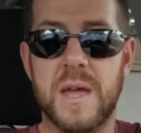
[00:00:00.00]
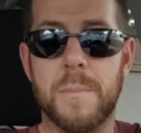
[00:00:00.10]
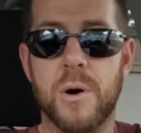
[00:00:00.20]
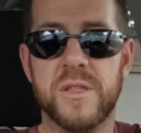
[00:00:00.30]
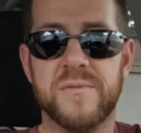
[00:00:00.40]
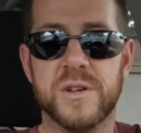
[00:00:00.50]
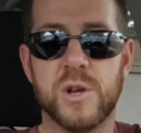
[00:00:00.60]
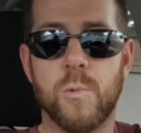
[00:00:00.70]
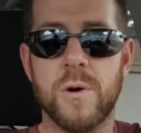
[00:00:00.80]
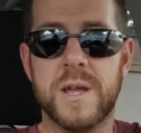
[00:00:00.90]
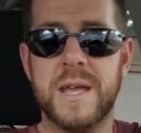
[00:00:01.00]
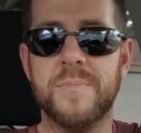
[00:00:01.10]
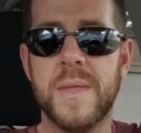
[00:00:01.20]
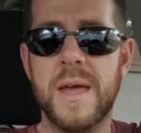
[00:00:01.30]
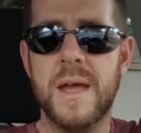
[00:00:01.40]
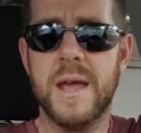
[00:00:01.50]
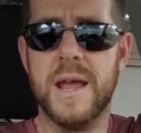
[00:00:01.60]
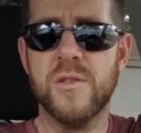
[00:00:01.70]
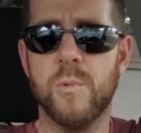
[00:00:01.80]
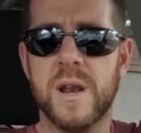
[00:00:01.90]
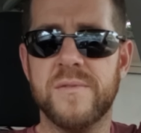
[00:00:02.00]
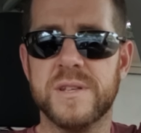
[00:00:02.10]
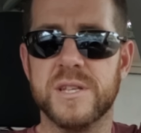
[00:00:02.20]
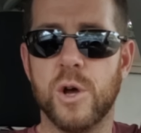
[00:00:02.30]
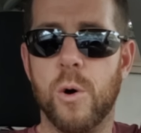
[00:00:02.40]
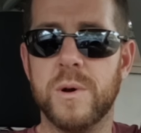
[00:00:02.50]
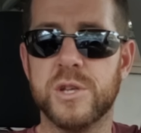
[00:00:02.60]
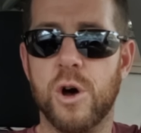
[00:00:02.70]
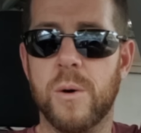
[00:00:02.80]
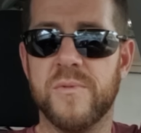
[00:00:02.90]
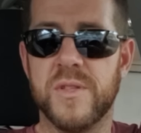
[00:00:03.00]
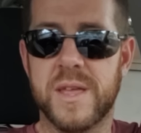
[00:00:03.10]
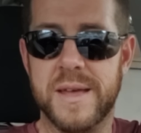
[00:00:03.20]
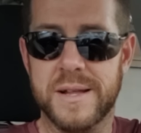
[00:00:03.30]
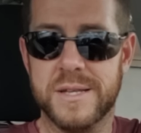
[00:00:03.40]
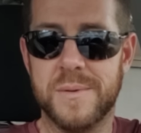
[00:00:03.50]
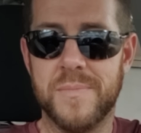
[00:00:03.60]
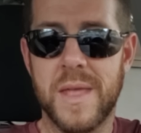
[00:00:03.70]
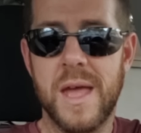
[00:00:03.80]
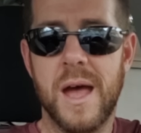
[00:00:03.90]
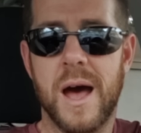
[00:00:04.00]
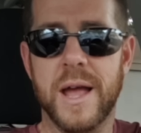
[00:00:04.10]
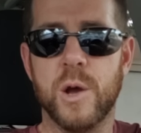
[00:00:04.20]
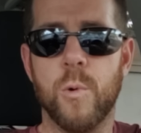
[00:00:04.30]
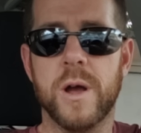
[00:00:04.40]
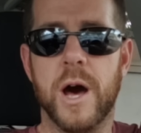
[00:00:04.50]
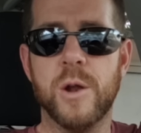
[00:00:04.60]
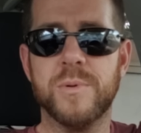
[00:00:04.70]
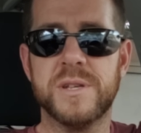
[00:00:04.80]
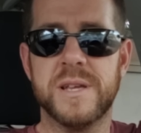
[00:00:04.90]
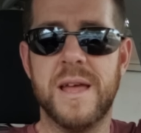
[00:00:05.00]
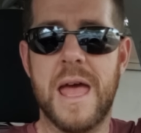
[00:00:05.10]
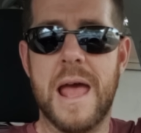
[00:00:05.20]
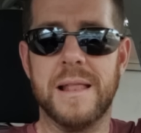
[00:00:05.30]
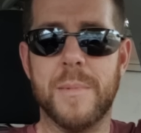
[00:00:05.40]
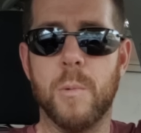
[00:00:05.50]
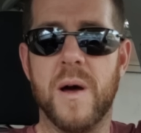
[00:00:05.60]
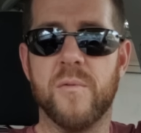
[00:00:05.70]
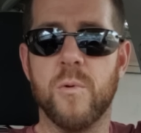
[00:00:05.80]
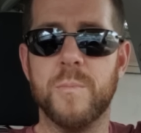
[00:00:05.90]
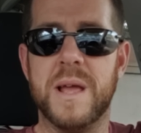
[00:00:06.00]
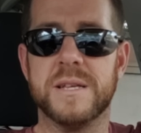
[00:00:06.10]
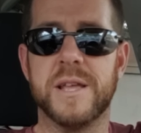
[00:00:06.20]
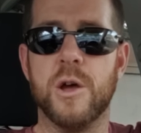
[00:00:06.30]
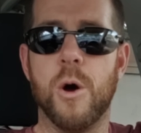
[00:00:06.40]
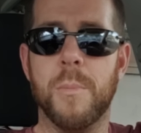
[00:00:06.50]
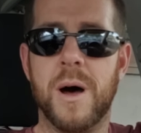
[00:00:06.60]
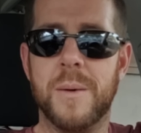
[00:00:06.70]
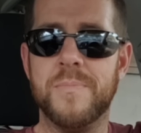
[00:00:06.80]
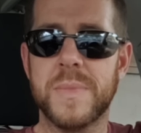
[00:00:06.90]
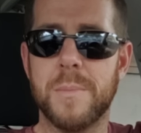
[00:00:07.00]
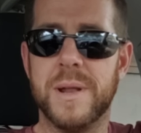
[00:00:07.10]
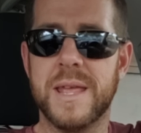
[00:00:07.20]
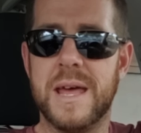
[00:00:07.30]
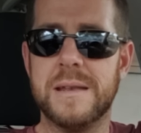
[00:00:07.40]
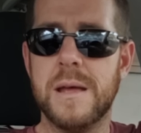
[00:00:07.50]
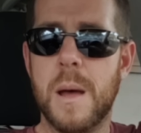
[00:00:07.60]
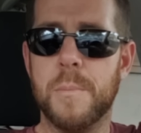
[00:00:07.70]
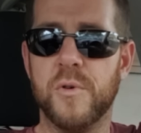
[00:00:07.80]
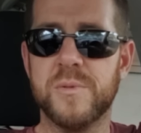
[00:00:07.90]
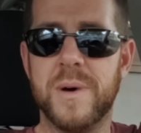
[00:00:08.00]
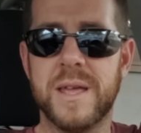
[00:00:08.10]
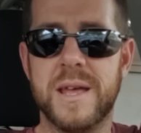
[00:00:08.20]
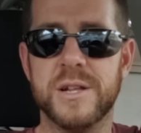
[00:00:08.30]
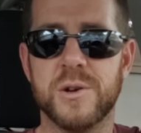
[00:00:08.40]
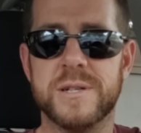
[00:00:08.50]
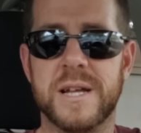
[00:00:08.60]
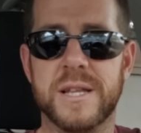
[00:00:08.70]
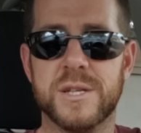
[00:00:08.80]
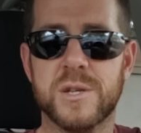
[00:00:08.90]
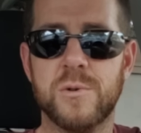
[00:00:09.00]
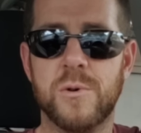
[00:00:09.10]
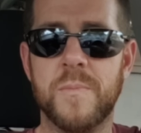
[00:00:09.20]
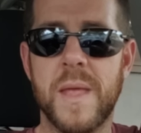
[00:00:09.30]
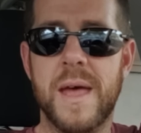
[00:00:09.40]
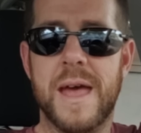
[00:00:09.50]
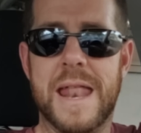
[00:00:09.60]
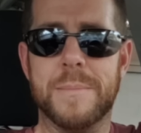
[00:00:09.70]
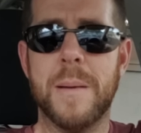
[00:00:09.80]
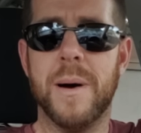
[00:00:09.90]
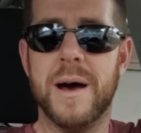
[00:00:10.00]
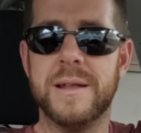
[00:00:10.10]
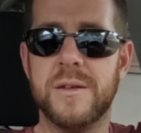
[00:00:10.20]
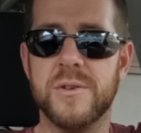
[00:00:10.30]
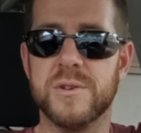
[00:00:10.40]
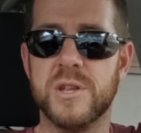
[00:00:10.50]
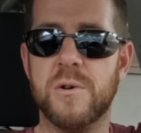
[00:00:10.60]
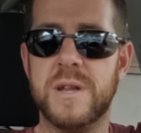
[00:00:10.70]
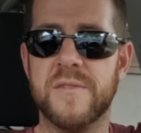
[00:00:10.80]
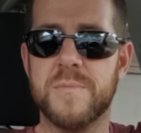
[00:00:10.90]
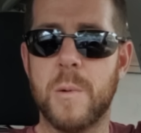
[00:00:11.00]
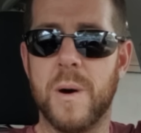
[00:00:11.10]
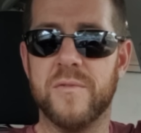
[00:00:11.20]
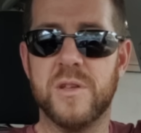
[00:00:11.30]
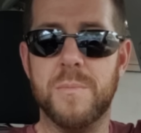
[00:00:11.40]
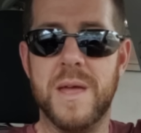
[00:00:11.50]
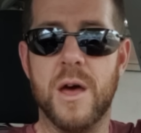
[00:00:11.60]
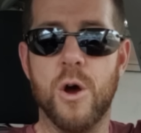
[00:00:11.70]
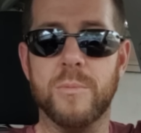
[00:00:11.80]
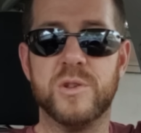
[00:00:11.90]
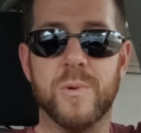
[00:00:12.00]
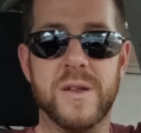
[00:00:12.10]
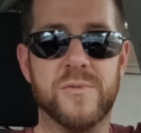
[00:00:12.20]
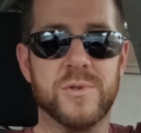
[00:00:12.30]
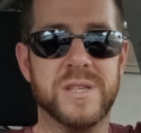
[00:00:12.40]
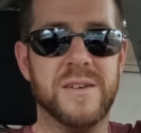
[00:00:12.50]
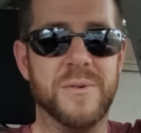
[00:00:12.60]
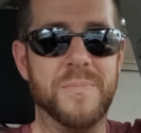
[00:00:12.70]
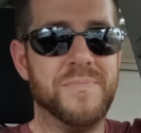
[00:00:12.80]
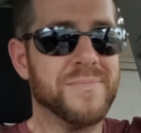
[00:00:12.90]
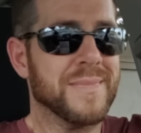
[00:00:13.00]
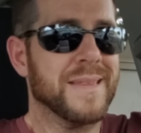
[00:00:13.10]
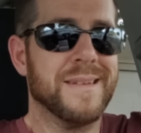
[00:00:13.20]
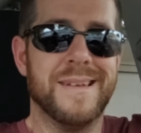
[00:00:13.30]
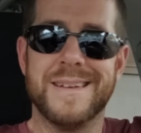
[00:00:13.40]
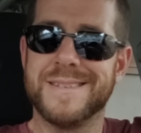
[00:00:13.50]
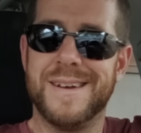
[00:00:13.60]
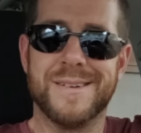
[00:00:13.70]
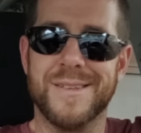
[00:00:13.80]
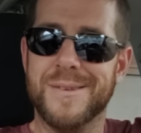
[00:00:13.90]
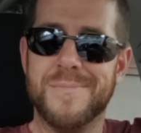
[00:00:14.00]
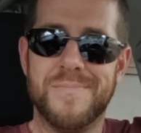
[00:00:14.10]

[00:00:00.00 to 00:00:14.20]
both of us are working, either one of us is always home for the kids. I could work 100% and let my wife be a stay-at-home mom, but again, both of my kids are attending school, and in my mind, there's no need for my wife to be at home 24/7. Exactly.